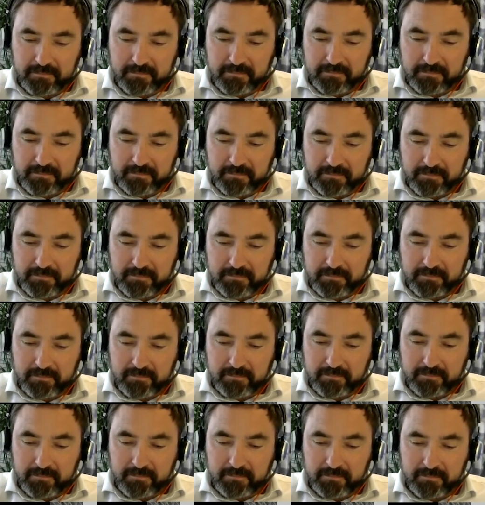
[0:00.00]

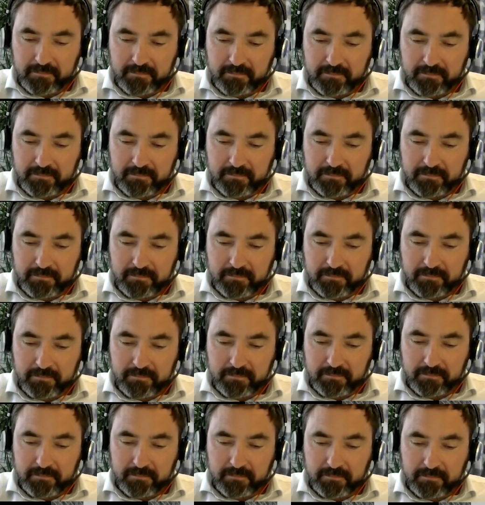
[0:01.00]

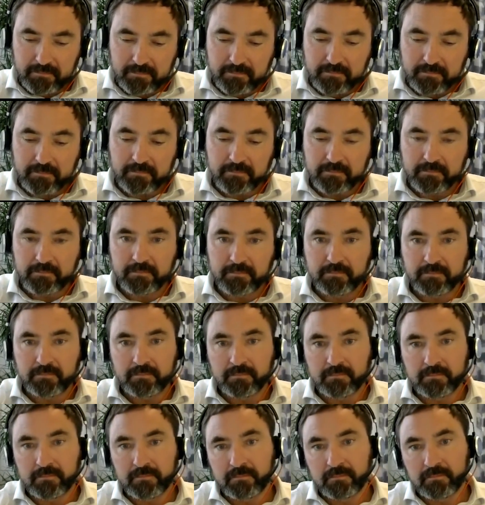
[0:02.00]

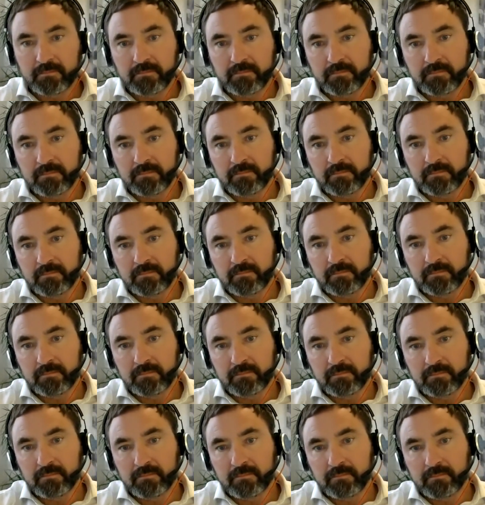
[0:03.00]

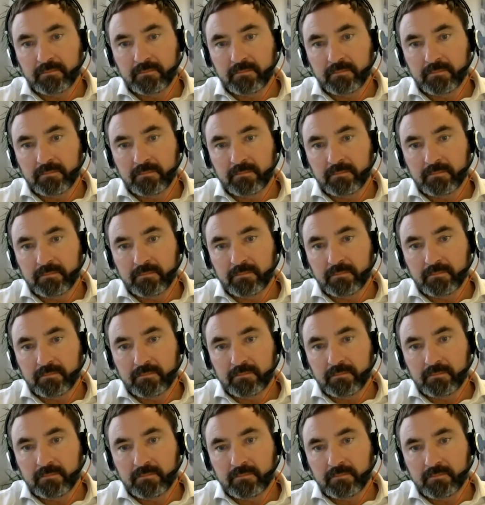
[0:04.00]

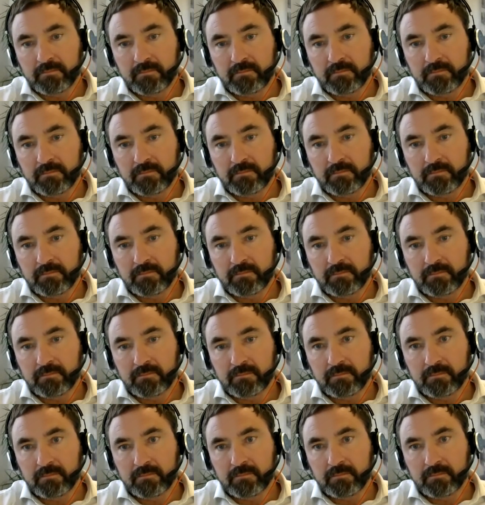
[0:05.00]

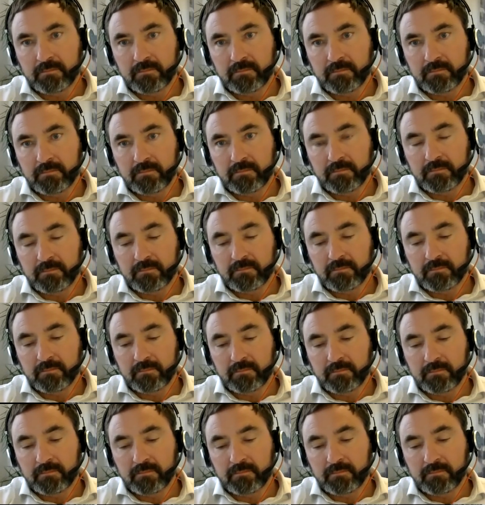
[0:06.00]

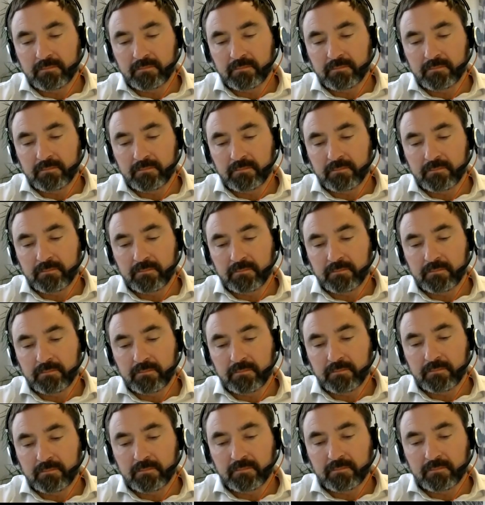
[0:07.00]
The person shown says nothing.